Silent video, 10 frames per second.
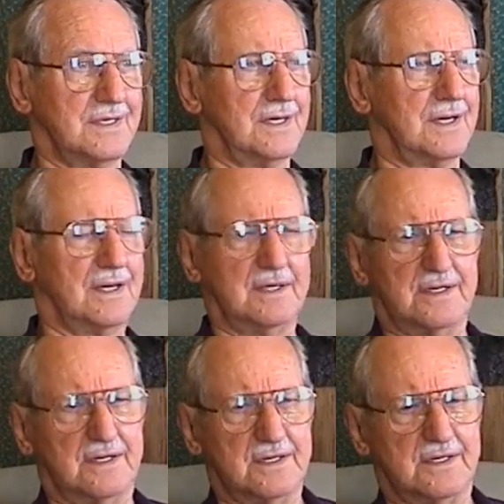nothing
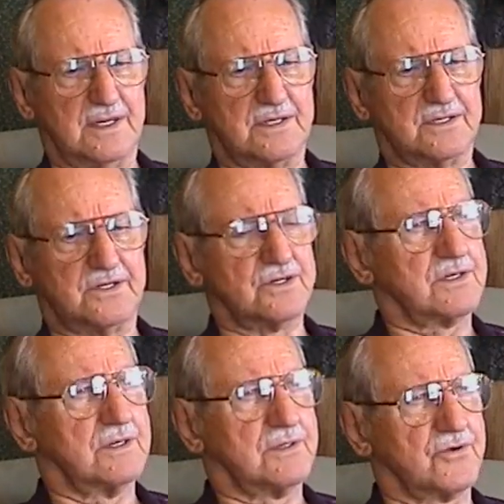it's just
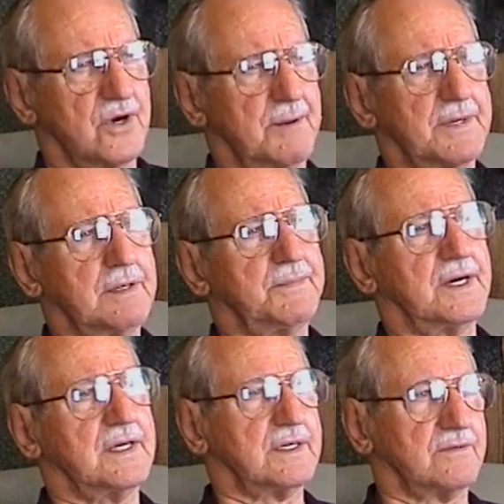a drop in the bucket